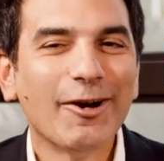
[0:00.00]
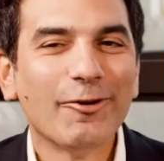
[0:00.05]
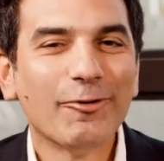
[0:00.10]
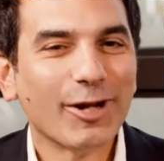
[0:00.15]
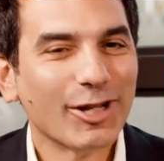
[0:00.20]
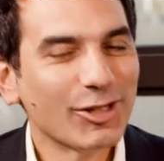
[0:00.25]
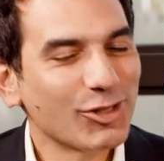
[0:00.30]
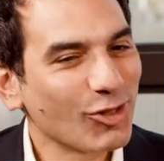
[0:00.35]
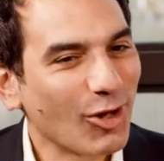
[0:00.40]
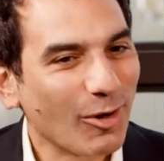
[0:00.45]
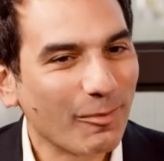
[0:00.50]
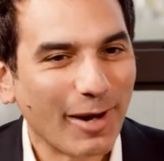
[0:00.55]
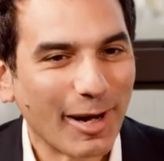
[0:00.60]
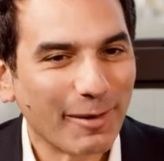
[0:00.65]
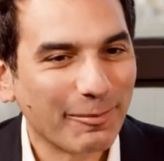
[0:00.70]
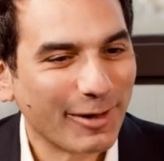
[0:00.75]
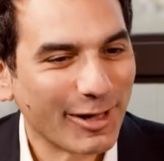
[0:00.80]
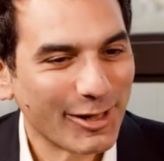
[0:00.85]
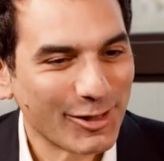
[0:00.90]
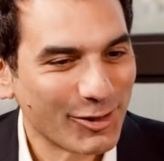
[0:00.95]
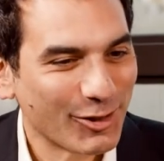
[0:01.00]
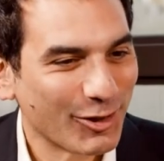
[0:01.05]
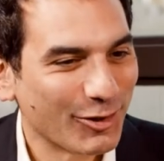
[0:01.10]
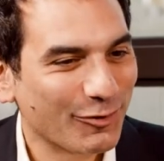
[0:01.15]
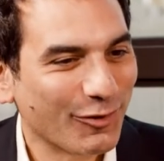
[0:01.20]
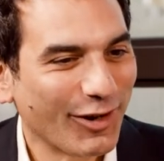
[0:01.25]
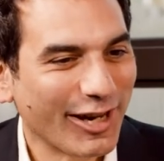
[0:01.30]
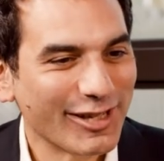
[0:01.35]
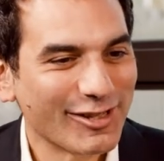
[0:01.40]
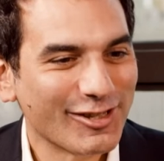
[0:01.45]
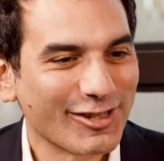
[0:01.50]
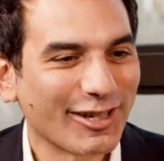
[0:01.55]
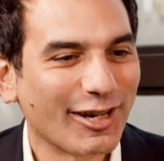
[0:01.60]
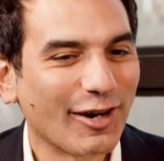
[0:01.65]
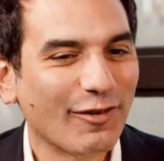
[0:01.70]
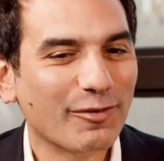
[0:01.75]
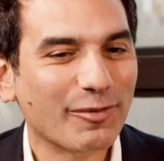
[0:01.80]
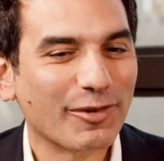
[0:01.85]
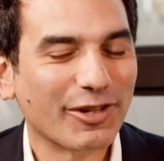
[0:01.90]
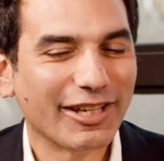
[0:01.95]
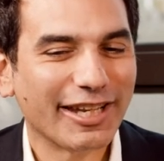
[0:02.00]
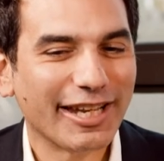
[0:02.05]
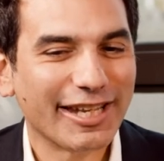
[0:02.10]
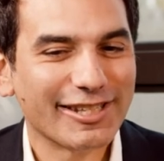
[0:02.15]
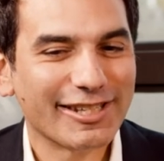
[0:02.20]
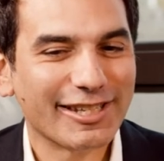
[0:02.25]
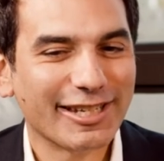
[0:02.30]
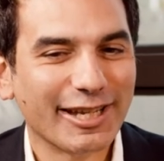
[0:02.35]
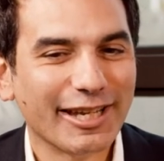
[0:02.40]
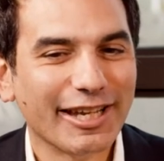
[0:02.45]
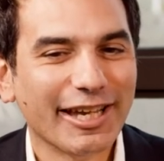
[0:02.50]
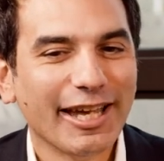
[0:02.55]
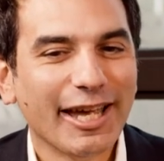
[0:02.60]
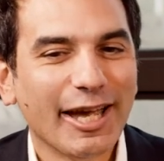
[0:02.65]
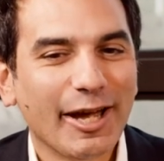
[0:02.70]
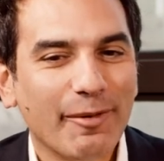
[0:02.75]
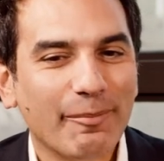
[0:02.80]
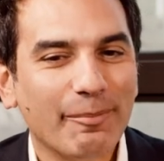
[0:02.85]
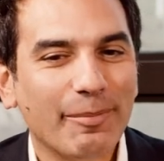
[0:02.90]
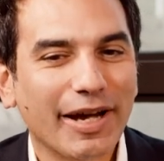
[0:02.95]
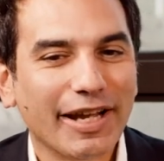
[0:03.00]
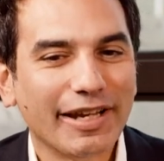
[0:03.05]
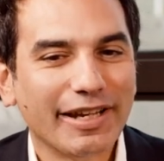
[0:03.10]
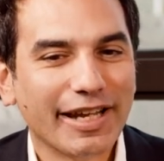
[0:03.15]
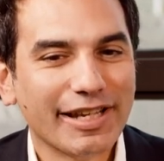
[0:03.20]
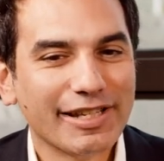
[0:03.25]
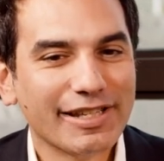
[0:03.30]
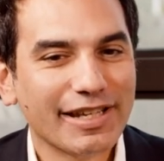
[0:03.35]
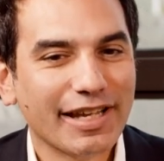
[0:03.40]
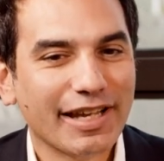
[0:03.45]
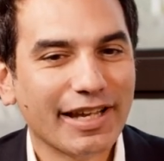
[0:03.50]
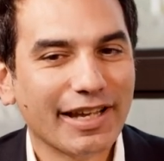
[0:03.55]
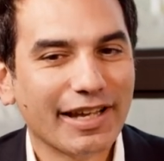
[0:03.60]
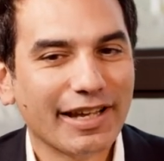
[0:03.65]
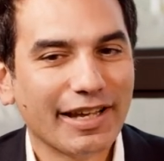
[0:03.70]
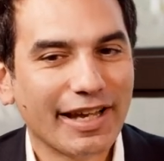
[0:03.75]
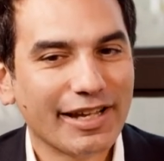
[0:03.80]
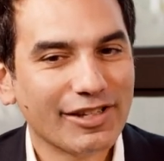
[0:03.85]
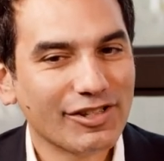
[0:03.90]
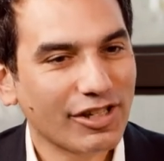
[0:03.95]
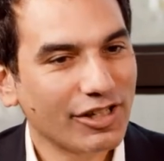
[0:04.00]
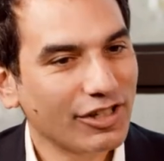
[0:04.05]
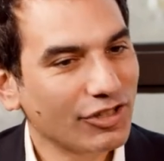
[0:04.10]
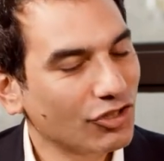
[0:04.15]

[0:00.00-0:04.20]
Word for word: well, it's not my place to advise the government, Lesley, but as, a, as an